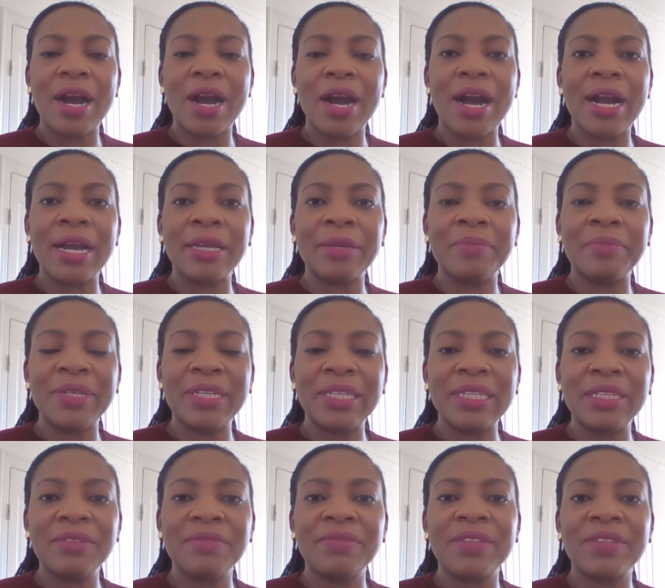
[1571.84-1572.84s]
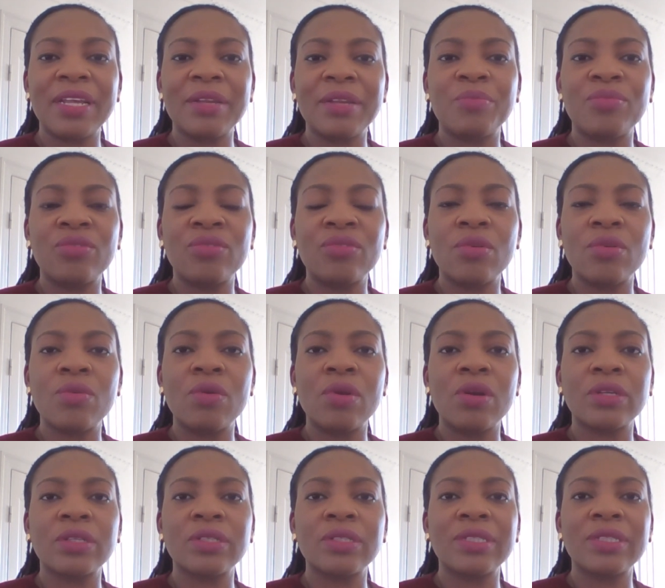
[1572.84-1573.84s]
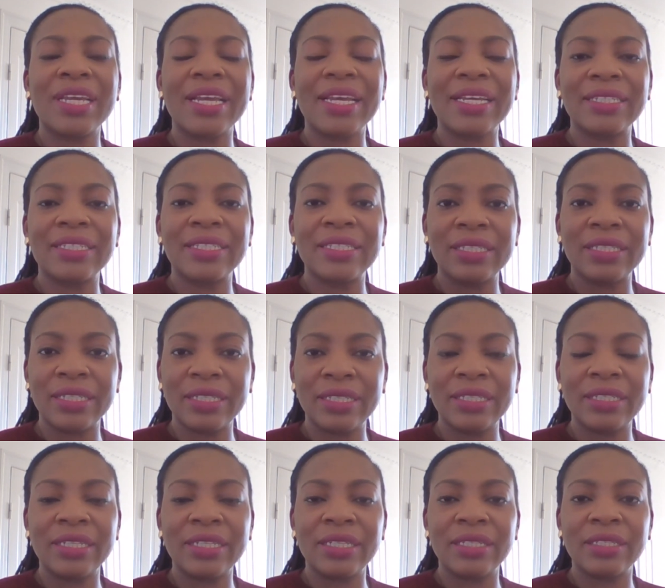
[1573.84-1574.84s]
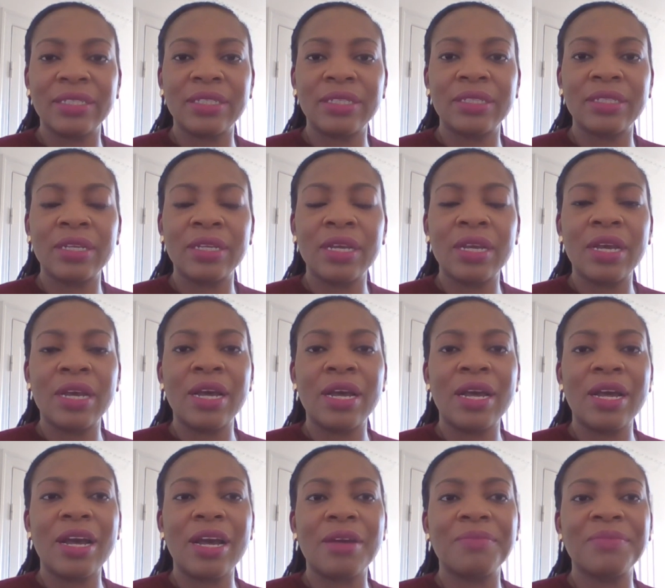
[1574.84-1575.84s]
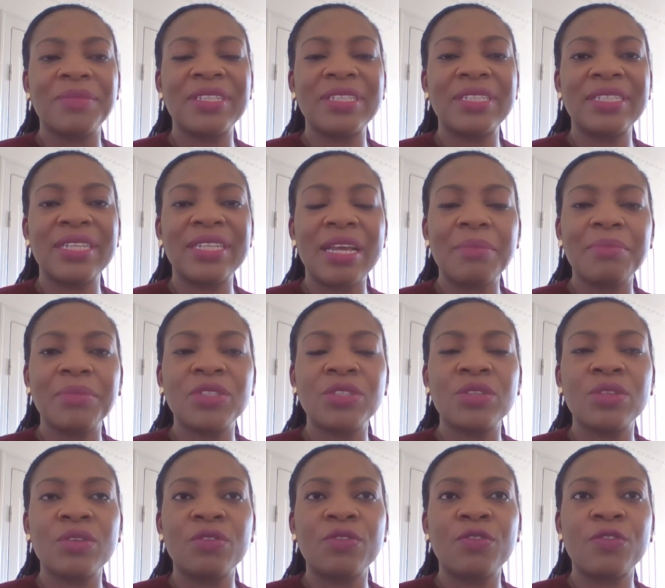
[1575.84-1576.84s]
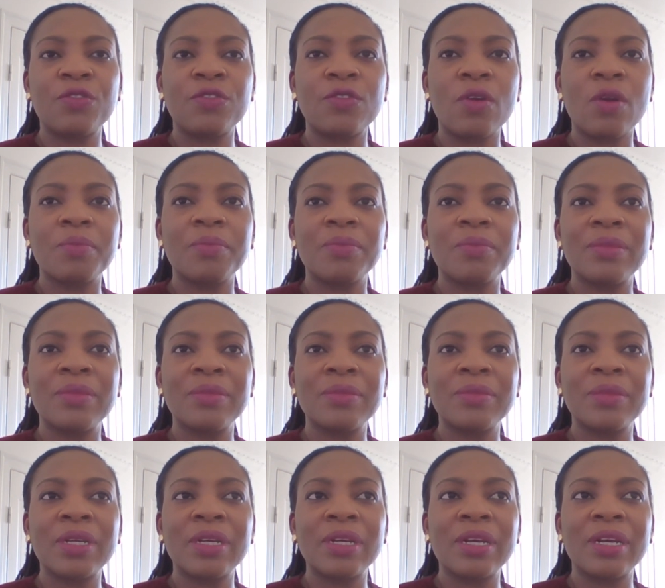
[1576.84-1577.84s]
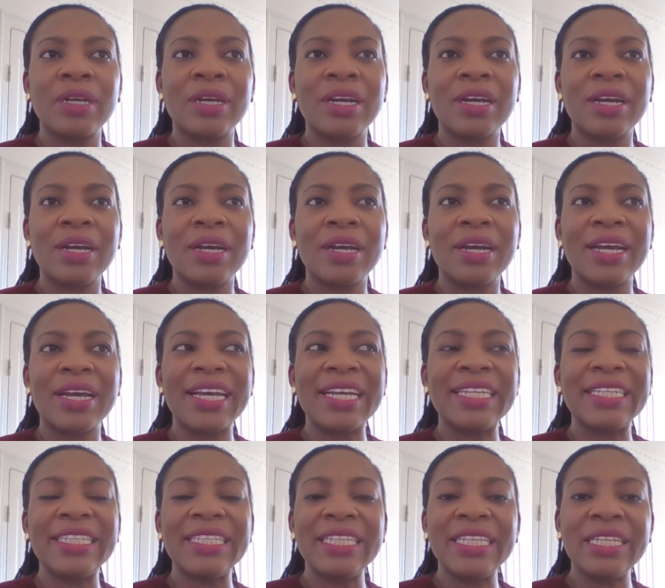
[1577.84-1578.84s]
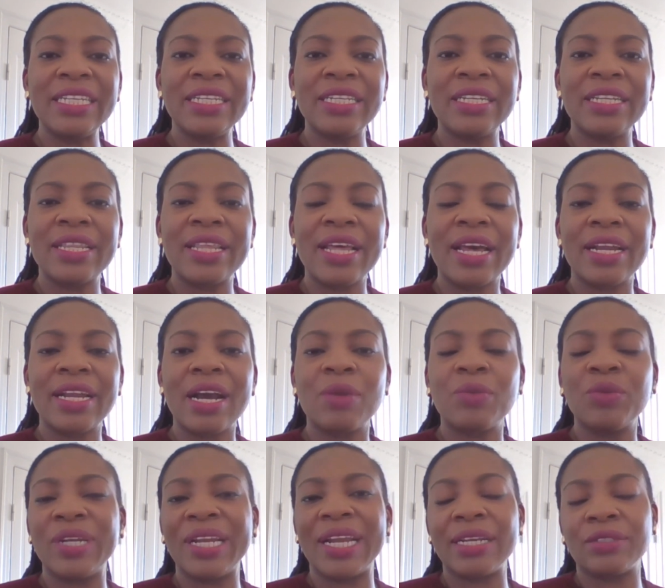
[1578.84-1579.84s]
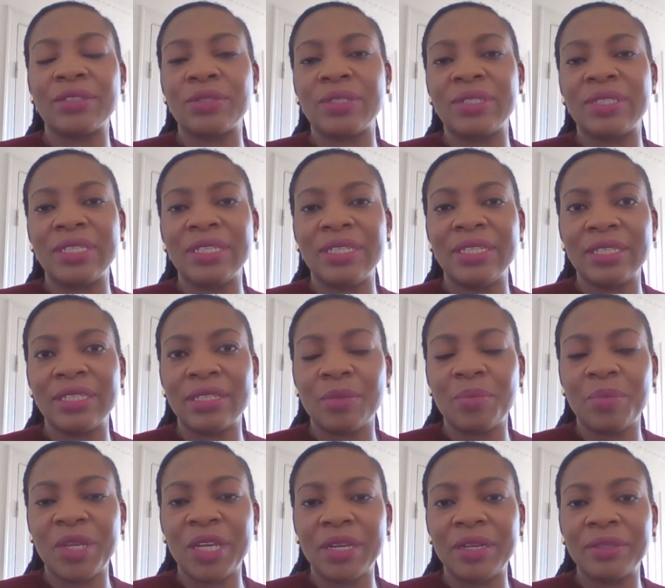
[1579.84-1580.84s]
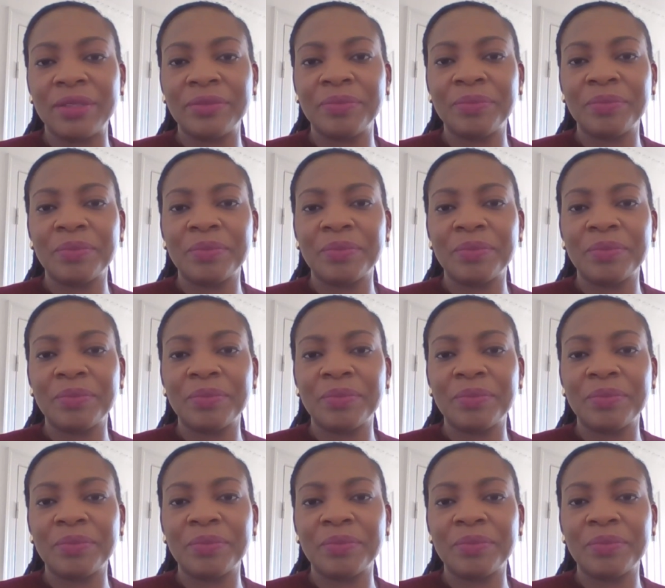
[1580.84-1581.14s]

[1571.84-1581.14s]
I believe that ProWoc's existence stems from a need that I would like to see disappear.